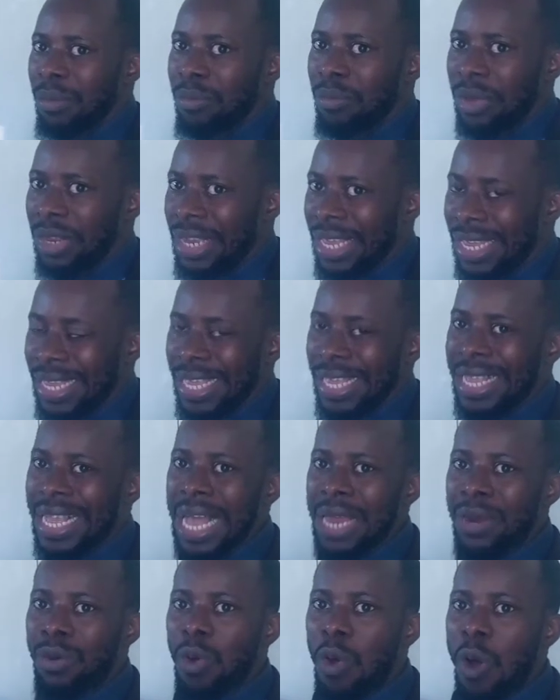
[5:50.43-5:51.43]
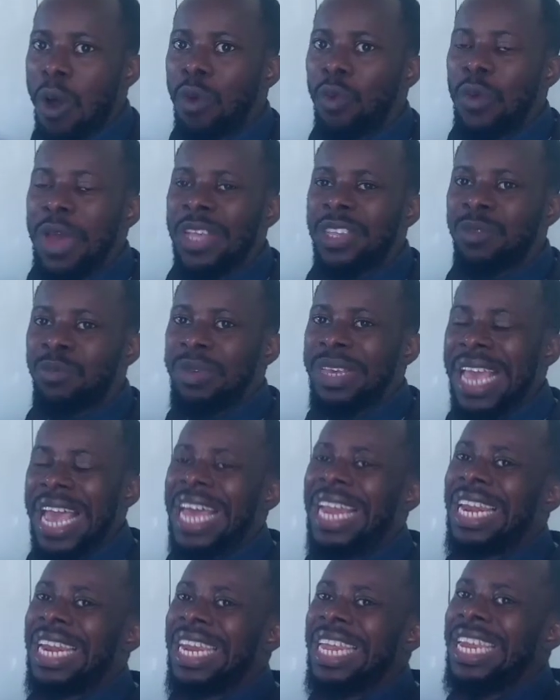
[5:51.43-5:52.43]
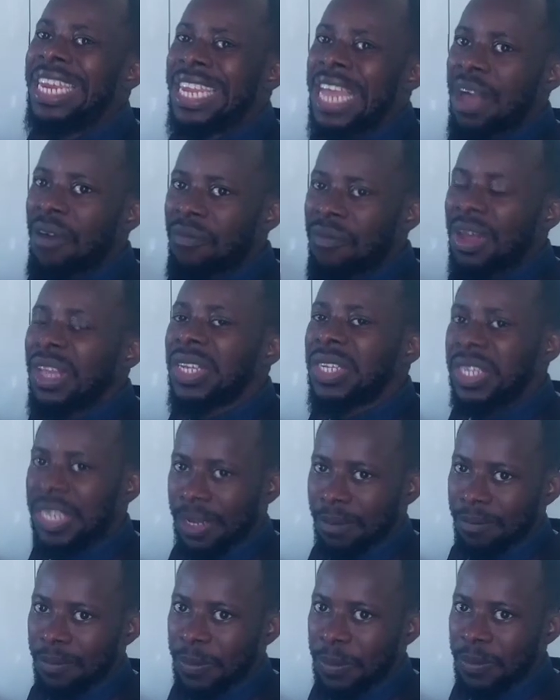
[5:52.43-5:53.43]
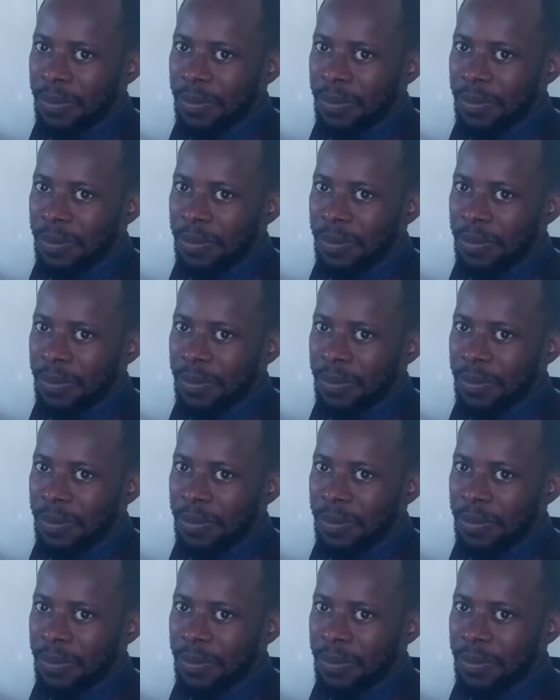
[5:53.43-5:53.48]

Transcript: Meaning, it can always be a linear function.